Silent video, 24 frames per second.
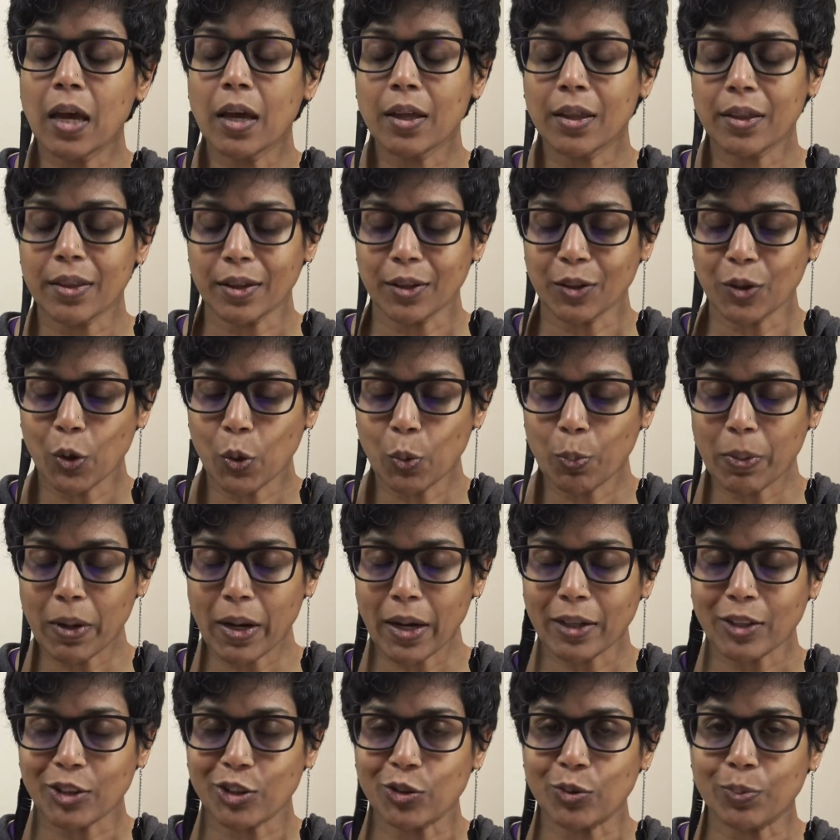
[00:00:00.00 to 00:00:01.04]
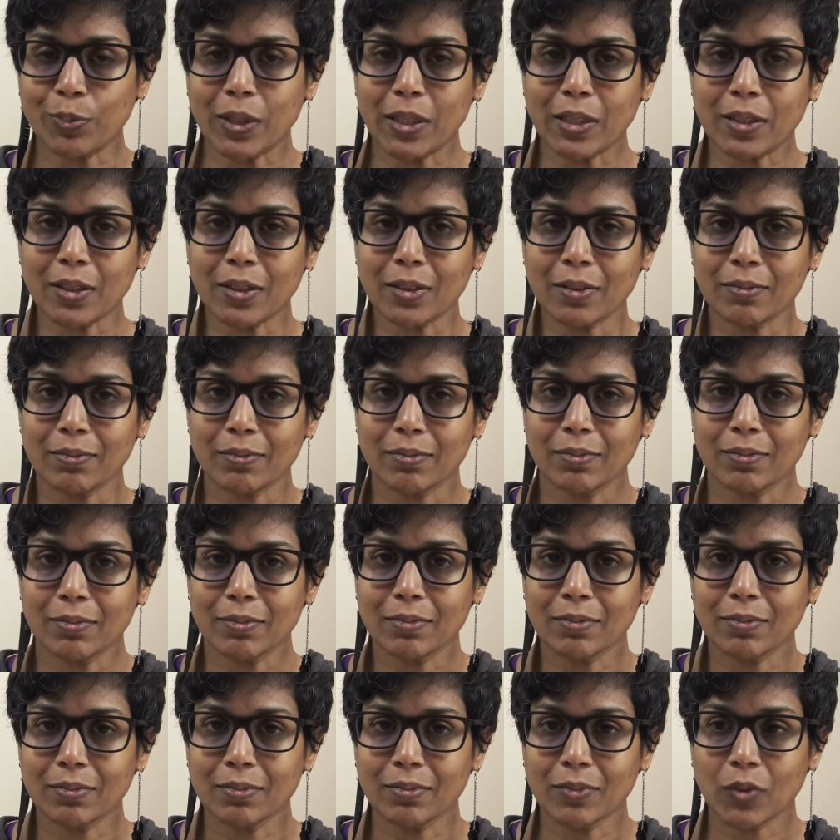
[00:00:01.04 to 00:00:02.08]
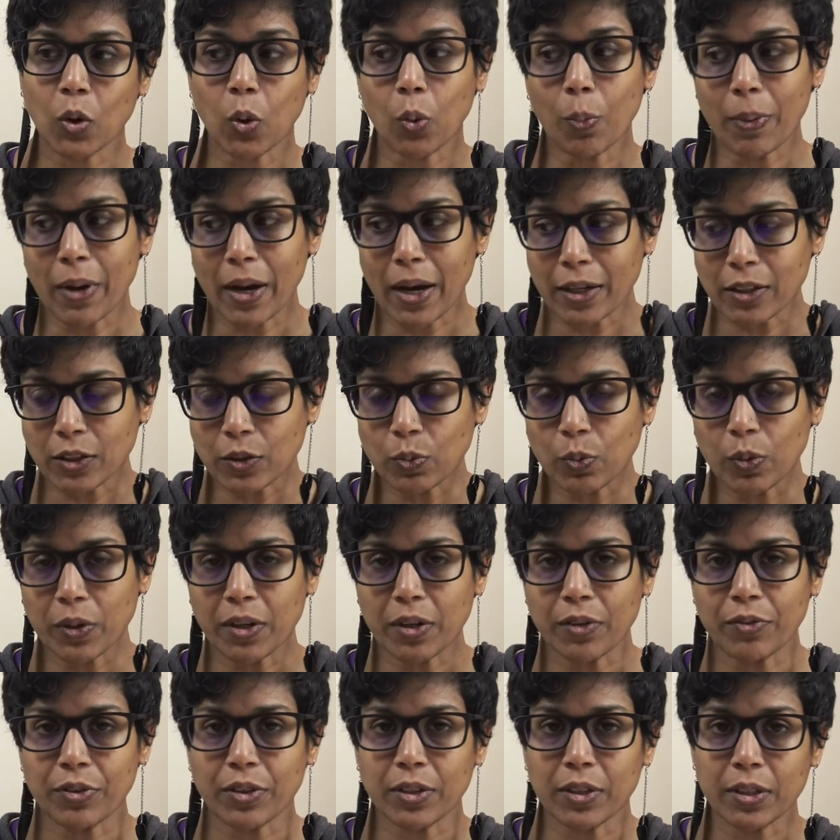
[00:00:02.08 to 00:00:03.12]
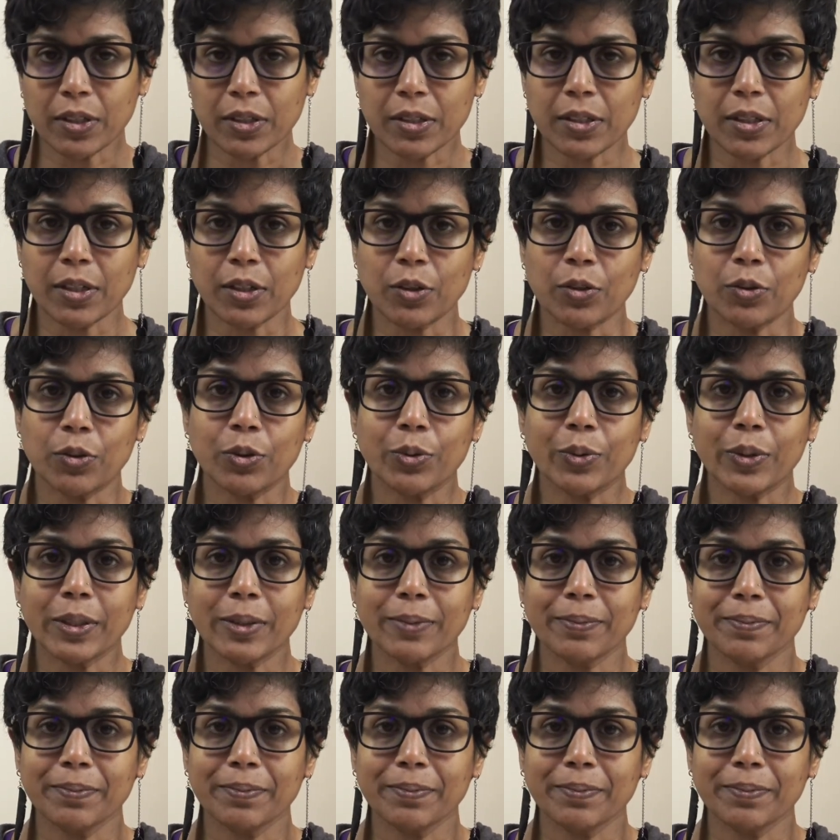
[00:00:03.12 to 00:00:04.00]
Then go back to your meeting. Go back to whatever it is that you're doing.